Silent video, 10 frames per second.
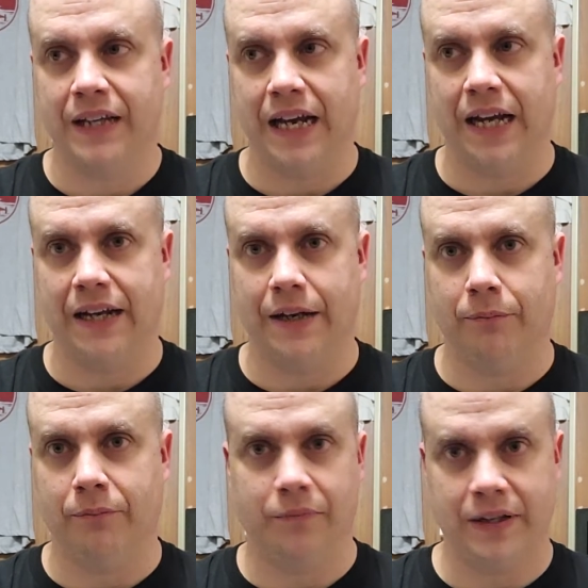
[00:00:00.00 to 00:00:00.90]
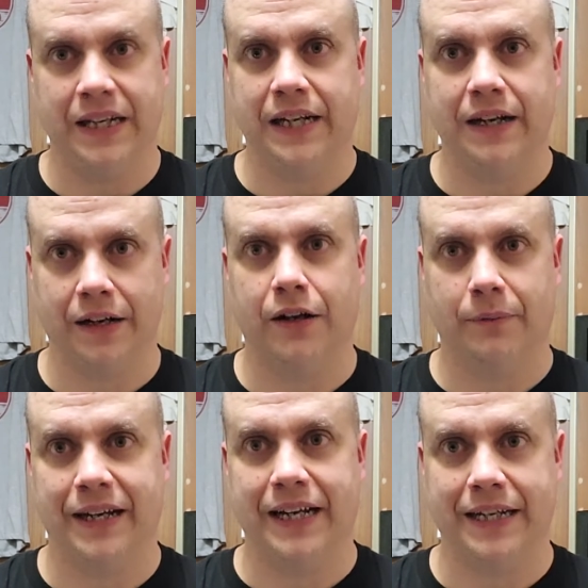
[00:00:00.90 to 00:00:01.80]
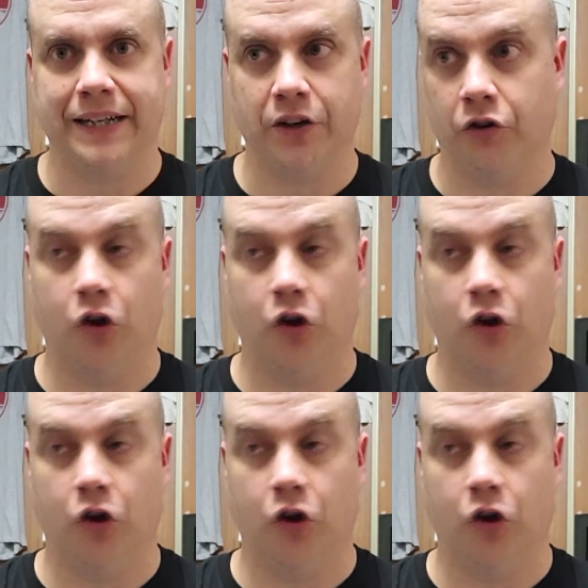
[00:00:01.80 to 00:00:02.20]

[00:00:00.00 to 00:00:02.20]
and then he ended up getting killed.